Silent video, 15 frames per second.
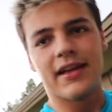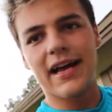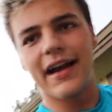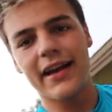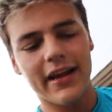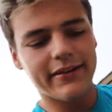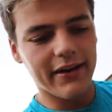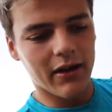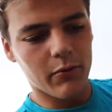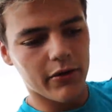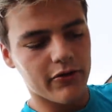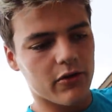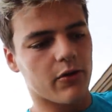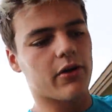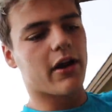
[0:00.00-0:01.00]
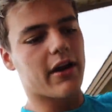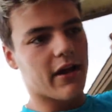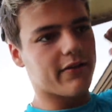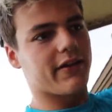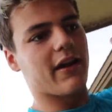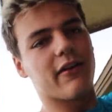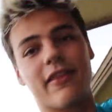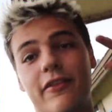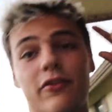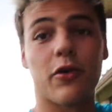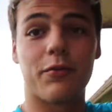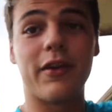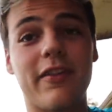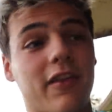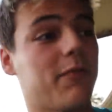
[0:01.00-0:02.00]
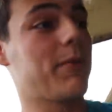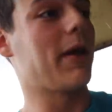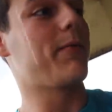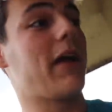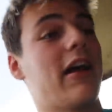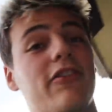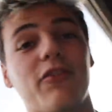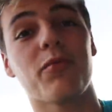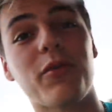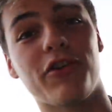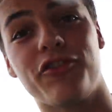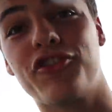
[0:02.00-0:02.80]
You got an idea on what's going on out there? Let's go read these papers. I just want